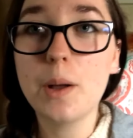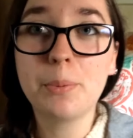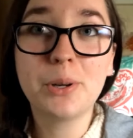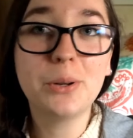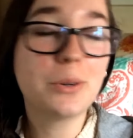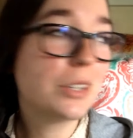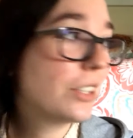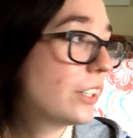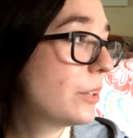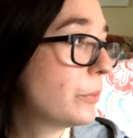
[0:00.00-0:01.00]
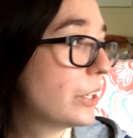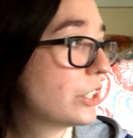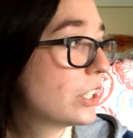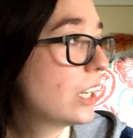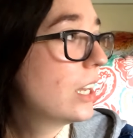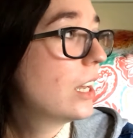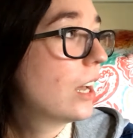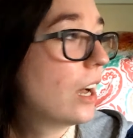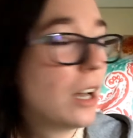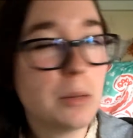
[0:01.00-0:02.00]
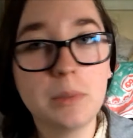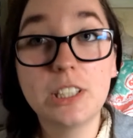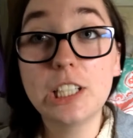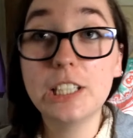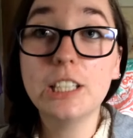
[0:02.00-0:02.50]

I pre-ordered it, which took